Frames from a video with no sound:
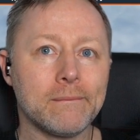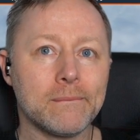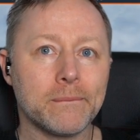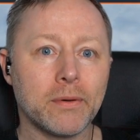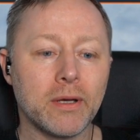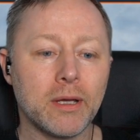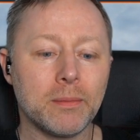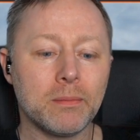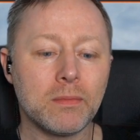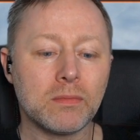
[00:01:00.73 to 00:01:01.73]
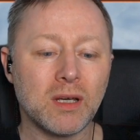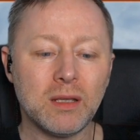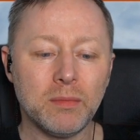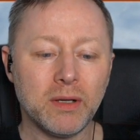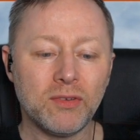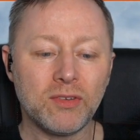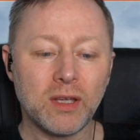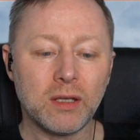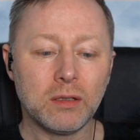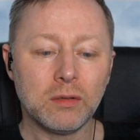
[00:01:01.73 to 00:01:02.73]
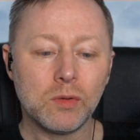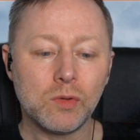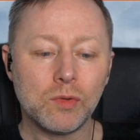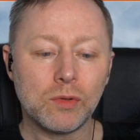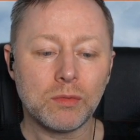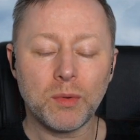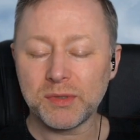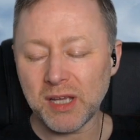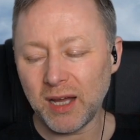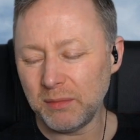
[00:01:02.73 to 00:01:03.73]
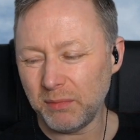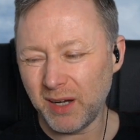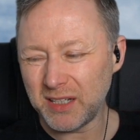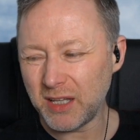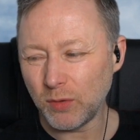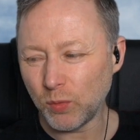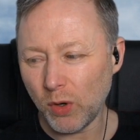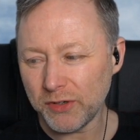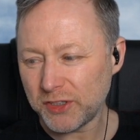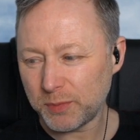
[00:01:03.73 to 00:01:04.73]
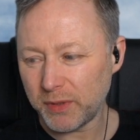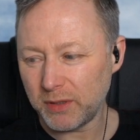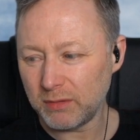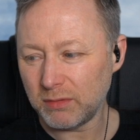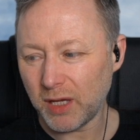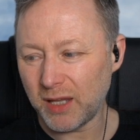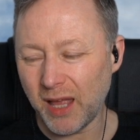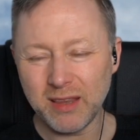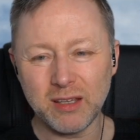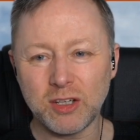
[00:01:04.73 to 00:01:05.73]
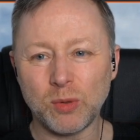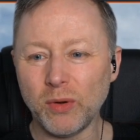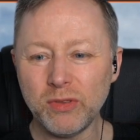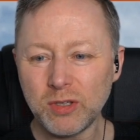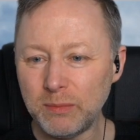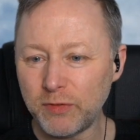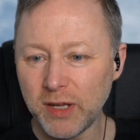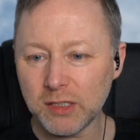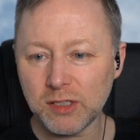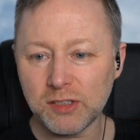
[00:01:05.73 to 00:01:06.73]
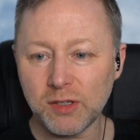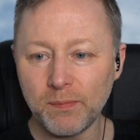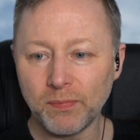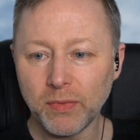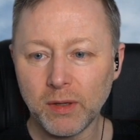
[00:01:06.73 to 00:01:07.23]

But the Ant-Man thing, what was it, Ant-Man and the Wasp and the Quantum Verse or something?